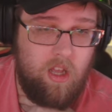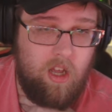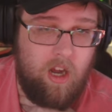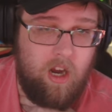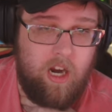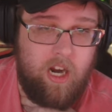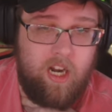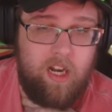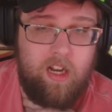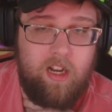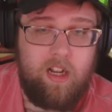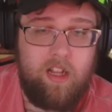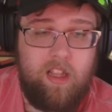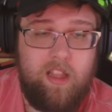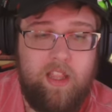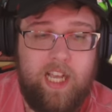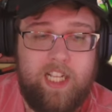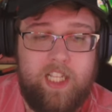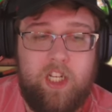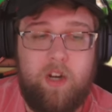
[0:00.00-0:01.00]
Alright.
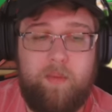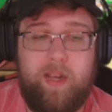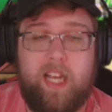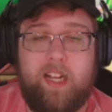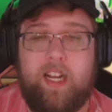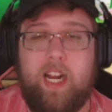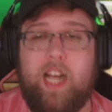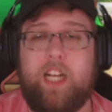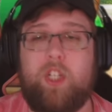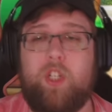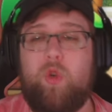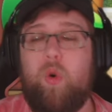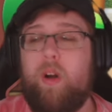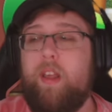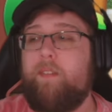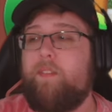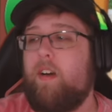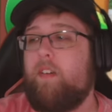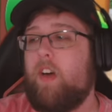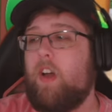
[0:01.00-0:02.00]
That's for me, guys.
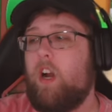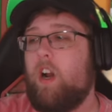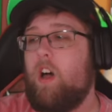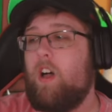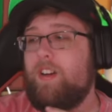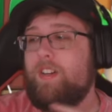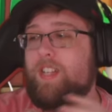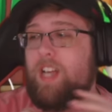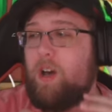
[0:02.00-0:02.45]
twenty-five hundred dollars.